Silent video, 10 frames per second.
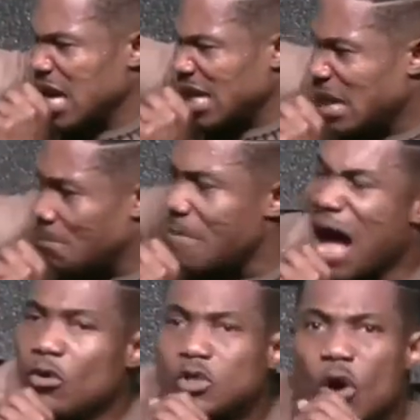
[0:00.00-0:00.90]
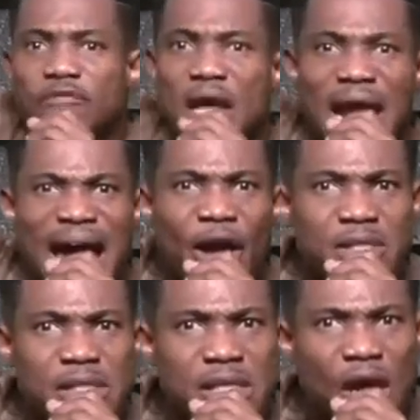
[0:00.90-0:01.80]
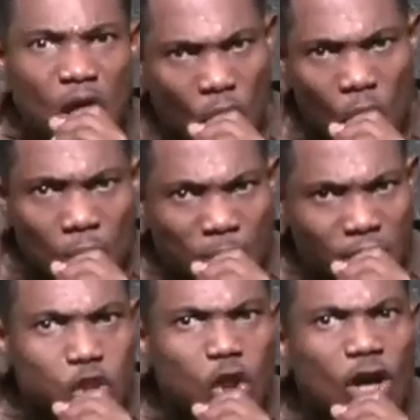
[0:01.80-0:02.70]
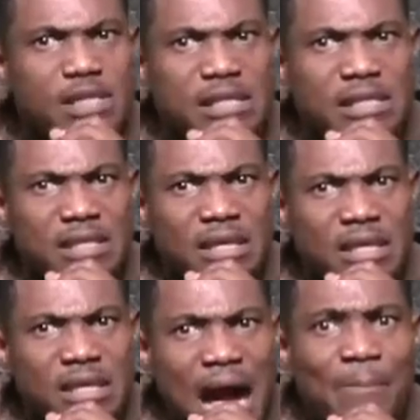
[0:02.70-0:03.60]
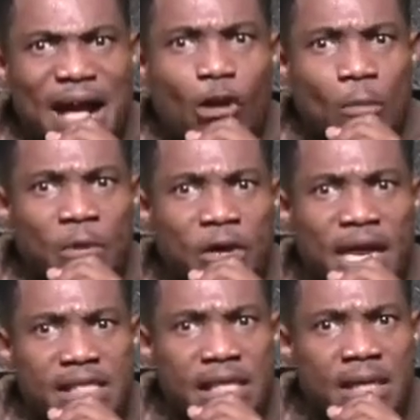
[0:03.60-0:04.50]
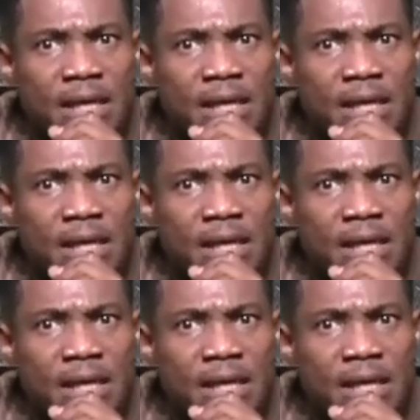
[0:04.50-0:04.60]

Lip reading: the mouth of the lions will be shut. Am I communicating?